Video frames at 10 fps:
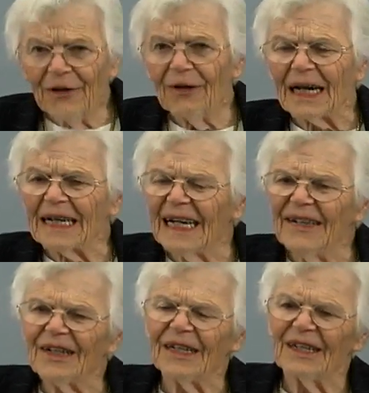to
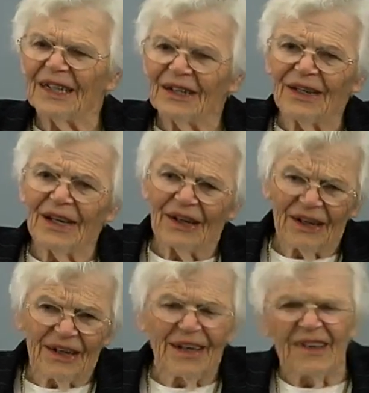recognize that
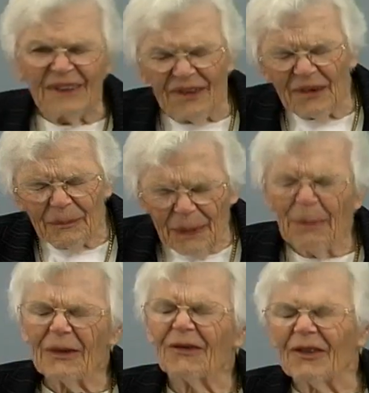the
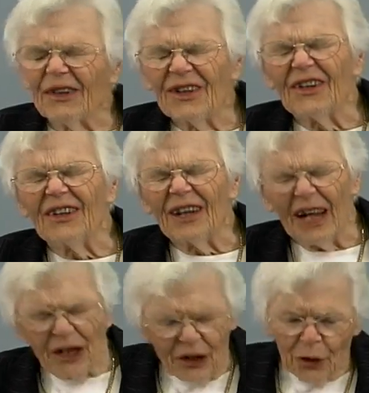people
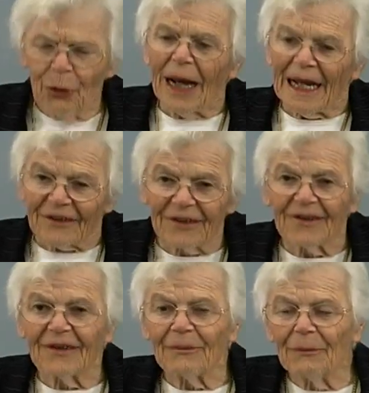do
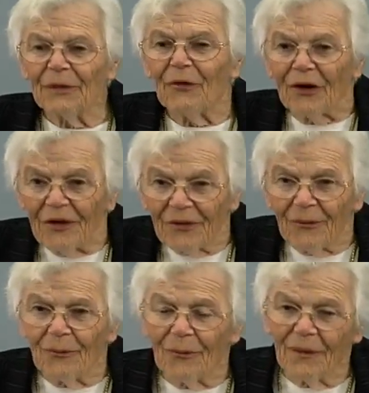less
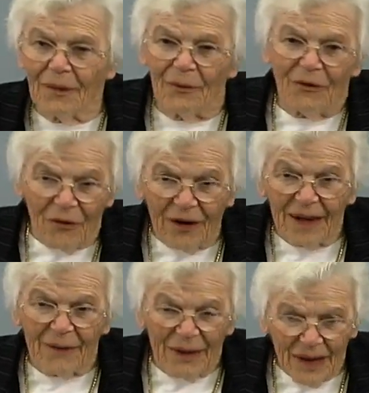
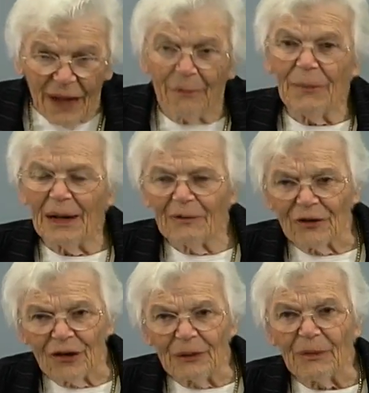when they have painful
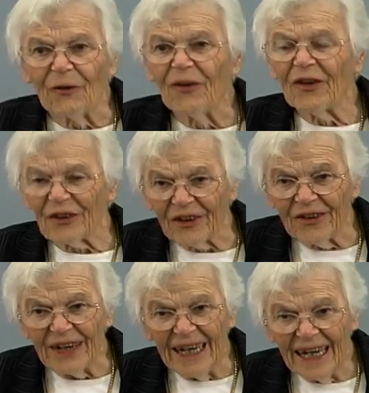joints before the
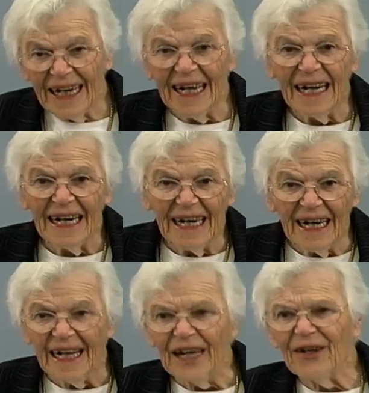surgery
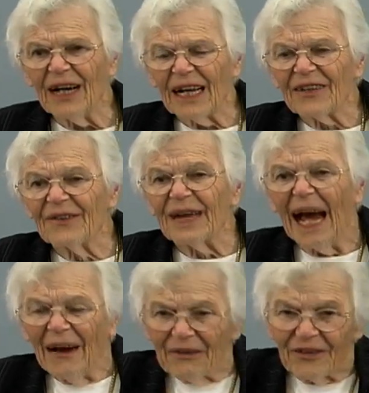They do less
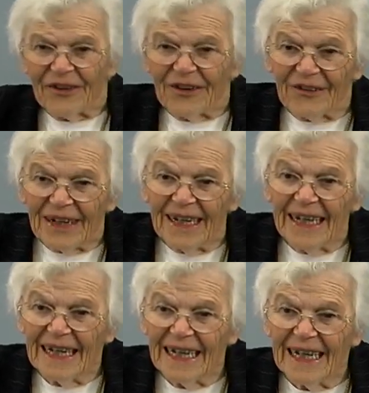after surgery,
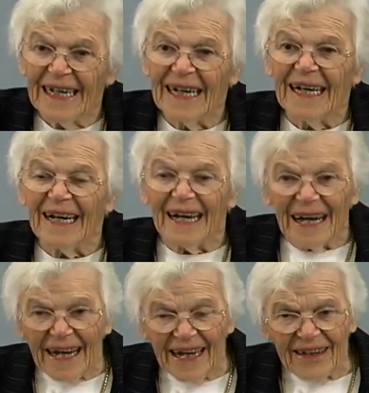
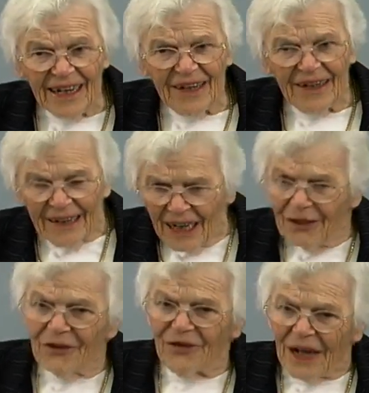and they
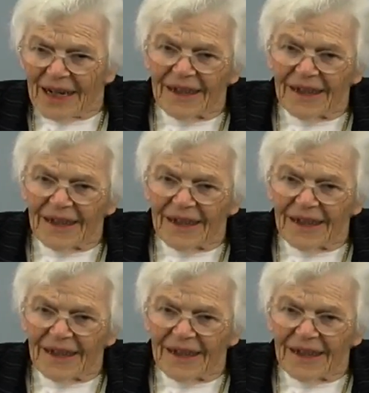lose strength.